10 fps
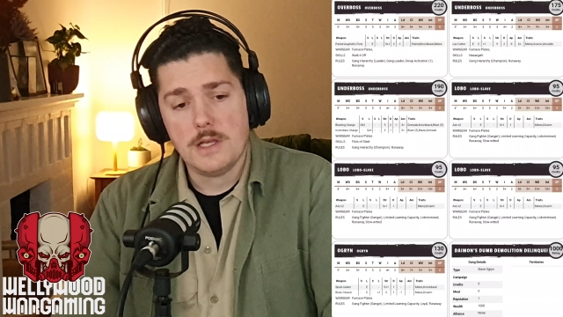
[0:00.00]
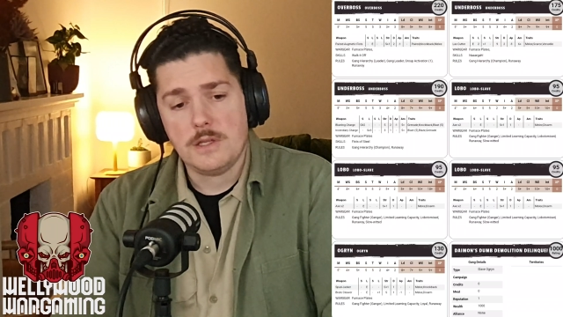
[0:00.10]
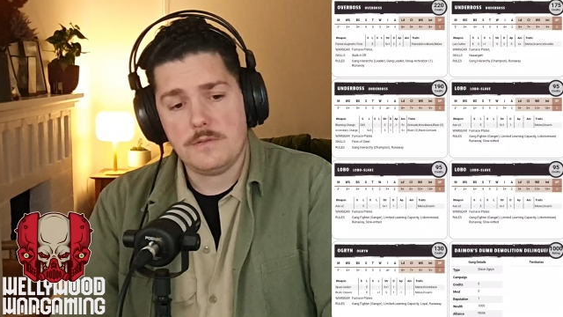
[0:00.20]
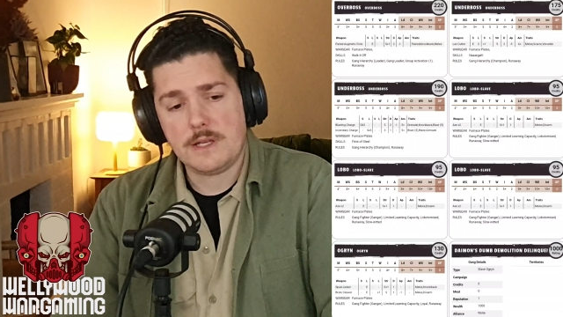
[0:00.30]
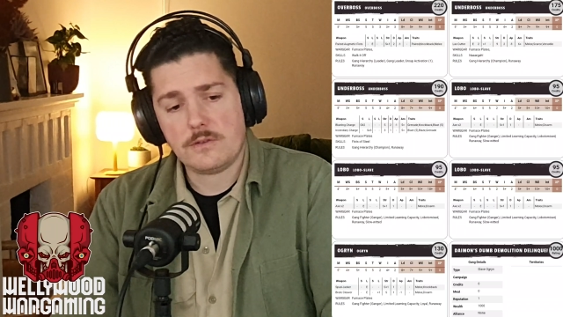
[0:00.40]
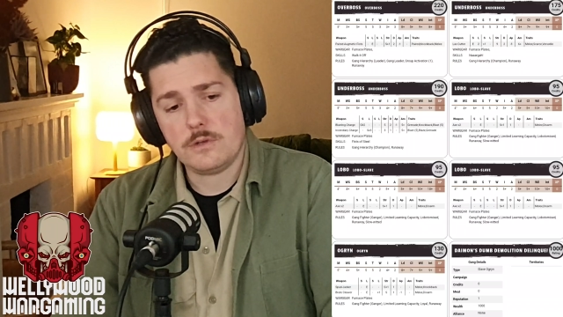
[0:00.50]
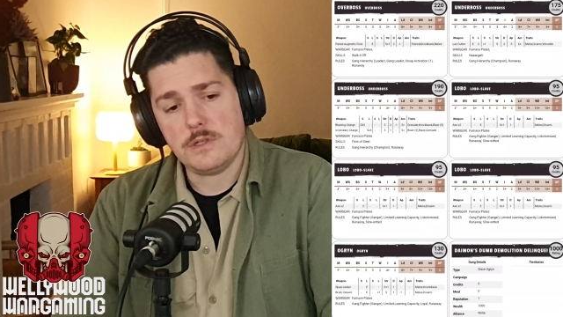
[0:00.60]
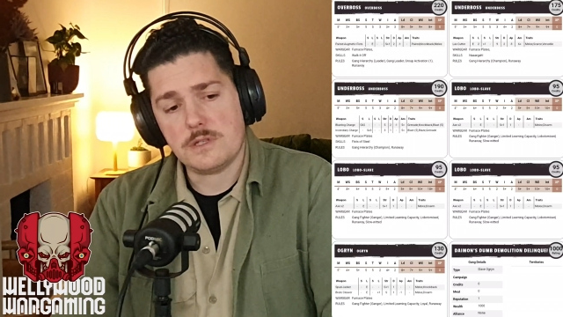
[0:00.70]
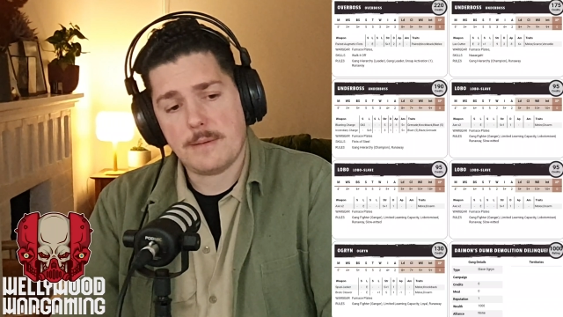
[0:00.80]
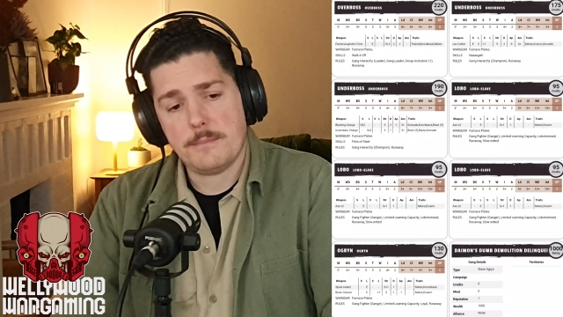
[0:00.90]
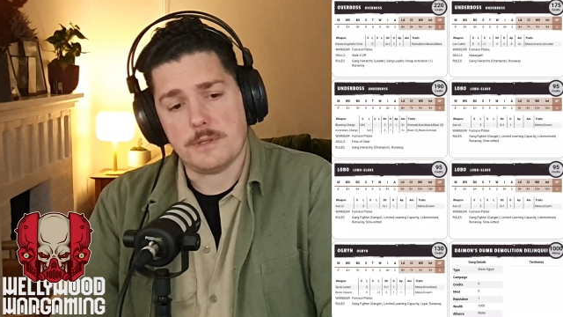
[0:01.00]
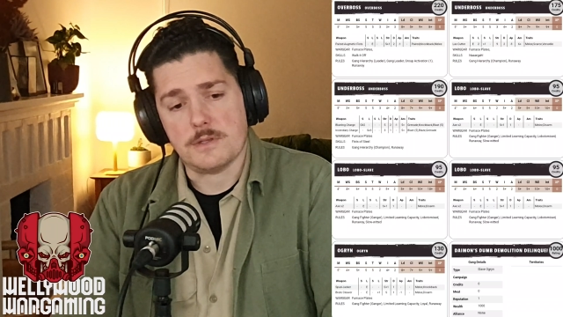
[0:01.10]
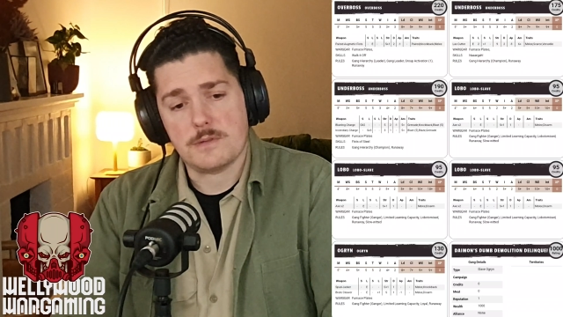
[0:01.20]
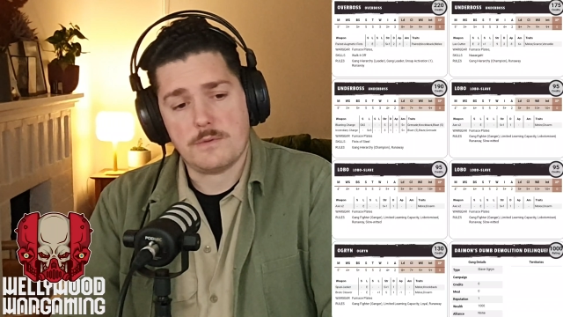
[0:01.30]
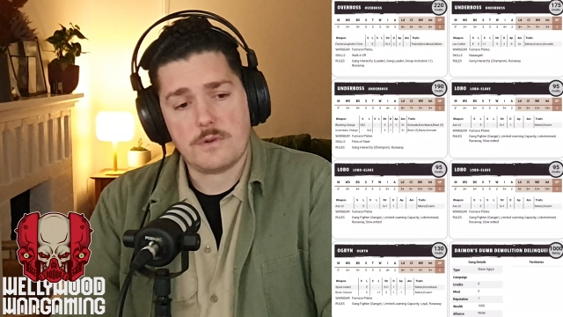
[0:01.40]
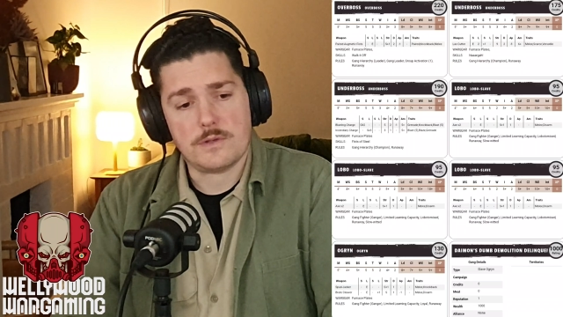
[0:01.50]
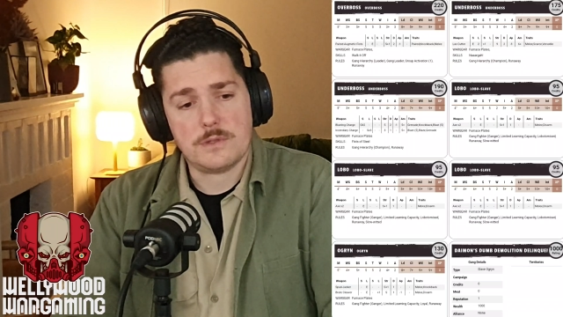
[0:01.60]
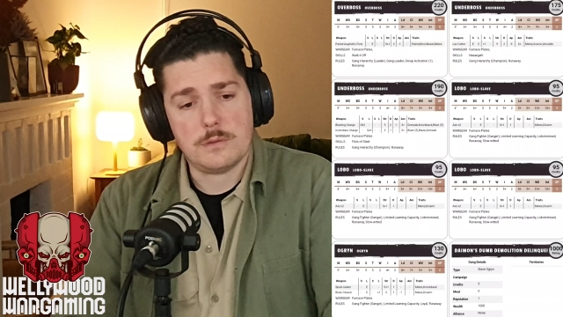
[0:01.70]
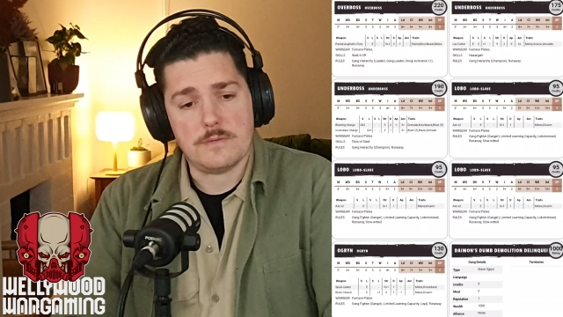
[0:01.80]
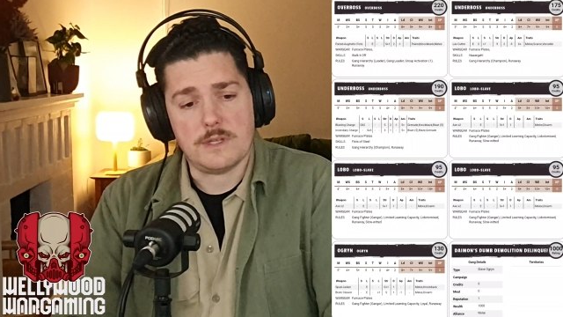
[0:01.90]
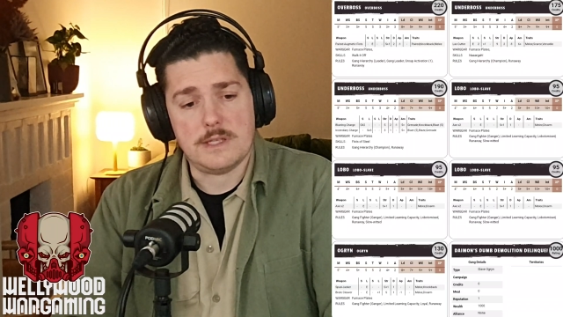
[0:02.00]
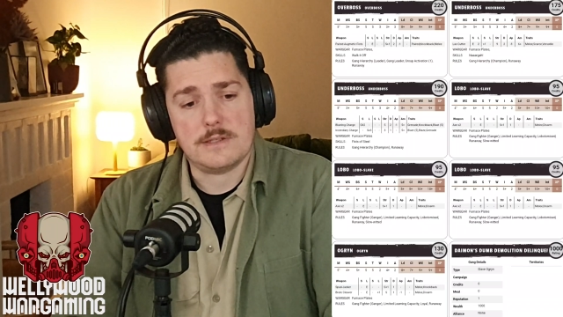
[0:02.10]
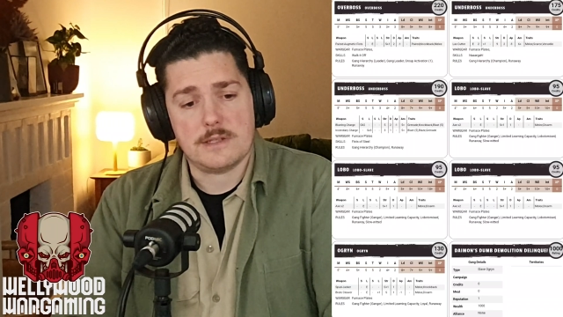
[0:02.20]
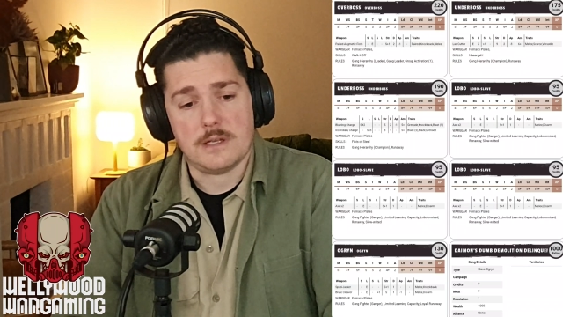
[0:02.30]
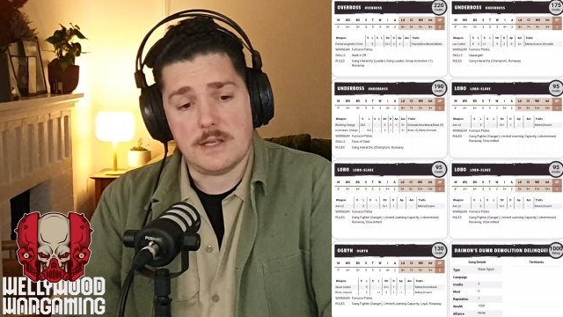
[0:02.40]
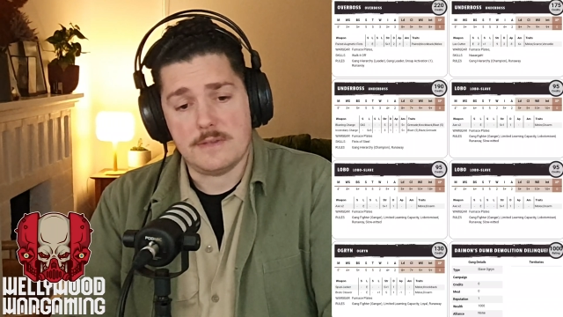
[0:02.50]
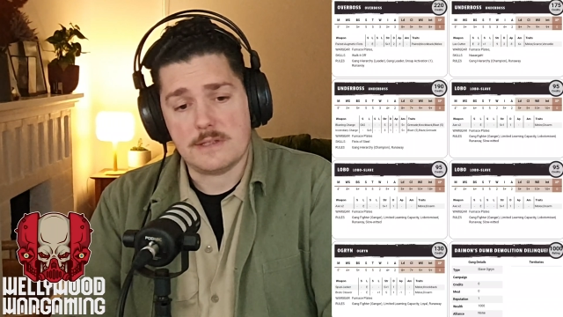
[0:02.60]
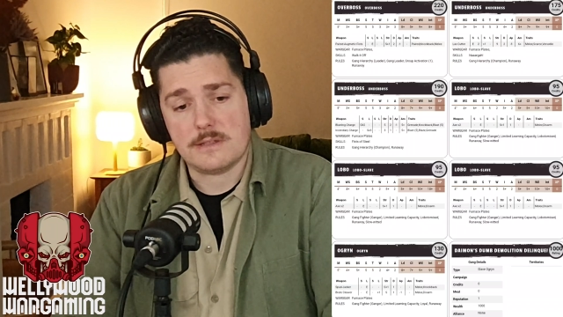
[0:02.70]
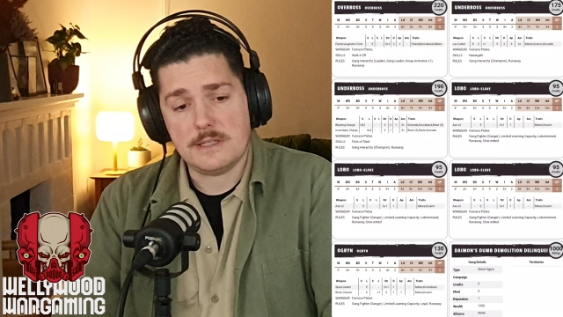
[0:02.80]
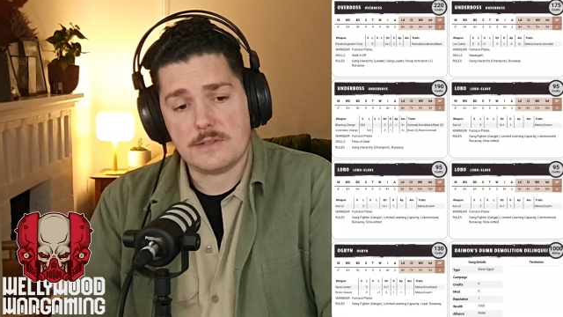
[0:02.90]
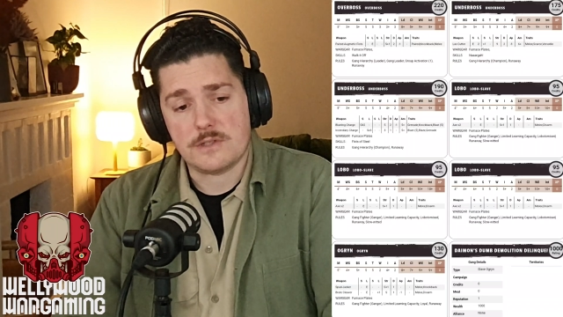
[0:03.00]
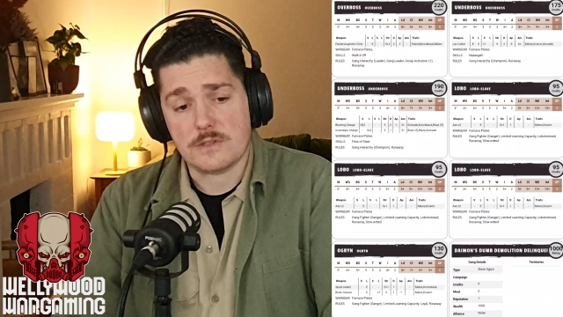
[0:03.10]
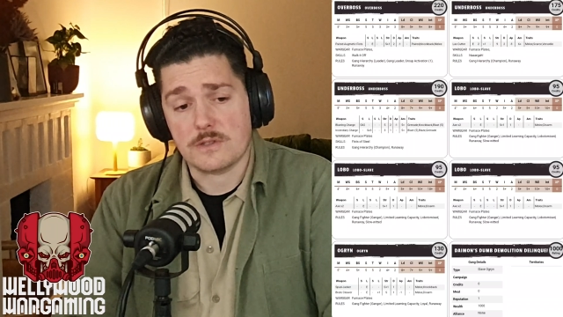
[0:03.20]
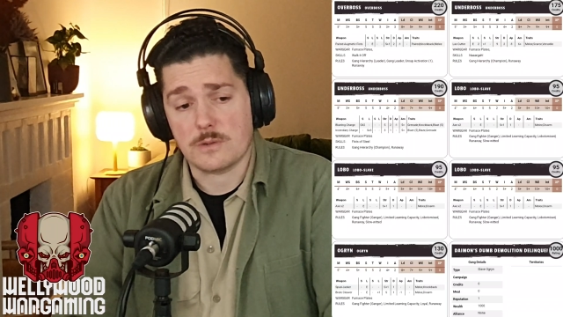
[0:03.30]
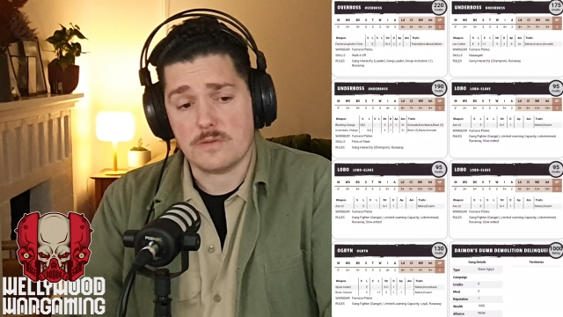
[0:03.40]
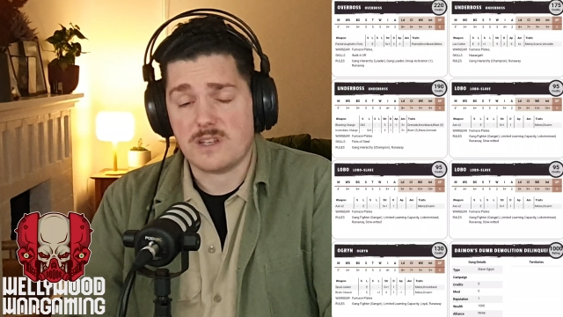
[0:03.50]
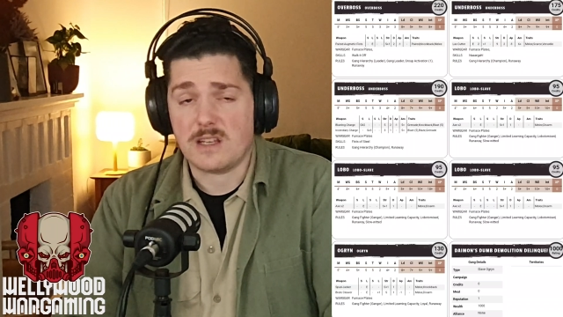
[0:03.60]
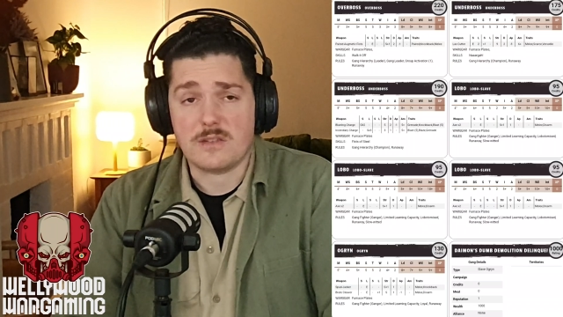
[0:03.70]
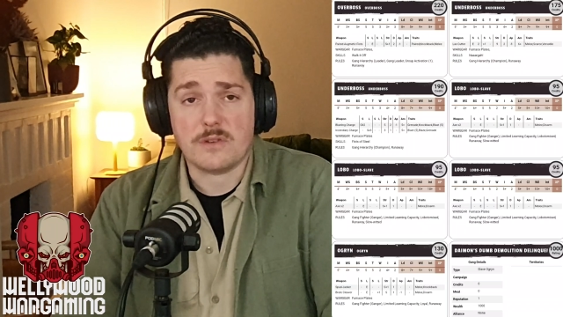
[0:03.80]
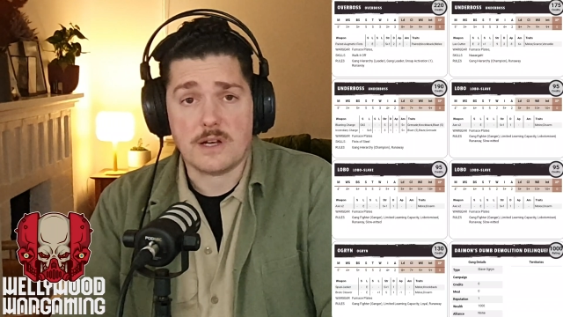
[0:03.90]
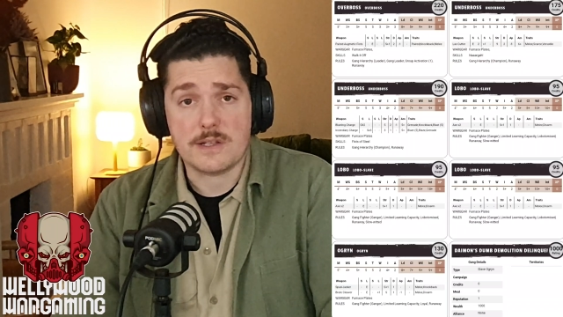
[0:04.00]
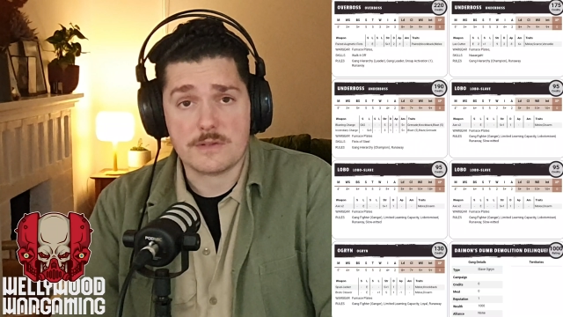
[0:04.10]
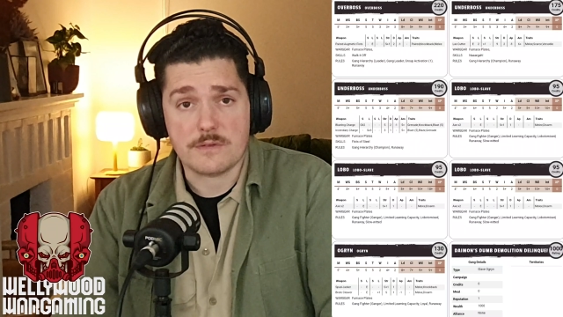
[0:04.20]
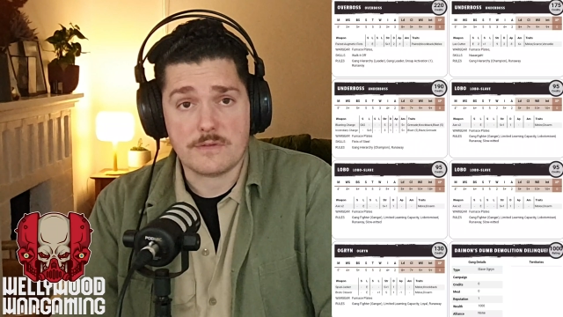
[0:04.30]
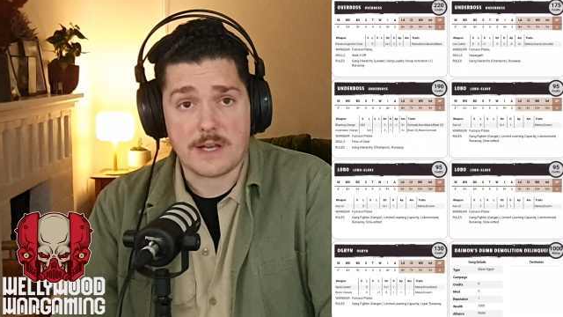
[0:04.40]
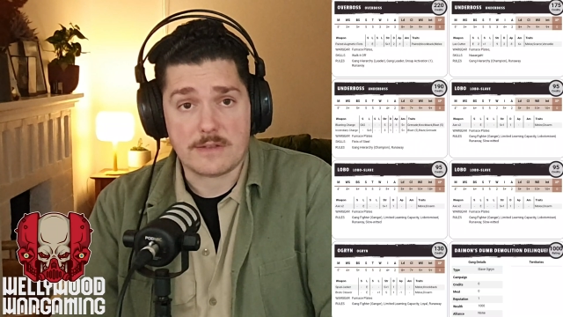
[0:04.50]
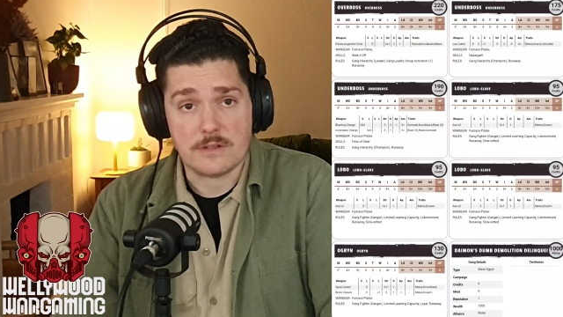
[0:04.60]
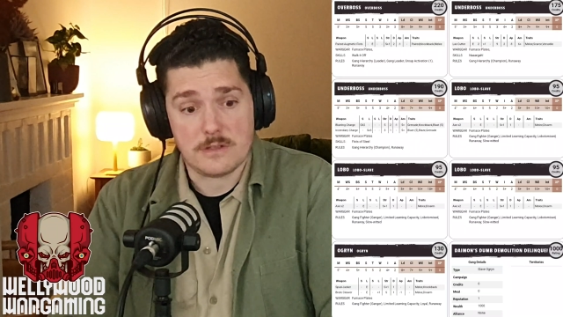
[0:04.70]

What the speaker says: You've next got your champions, and we've got 2 of these in this list just to sort of take advantage of the fact that,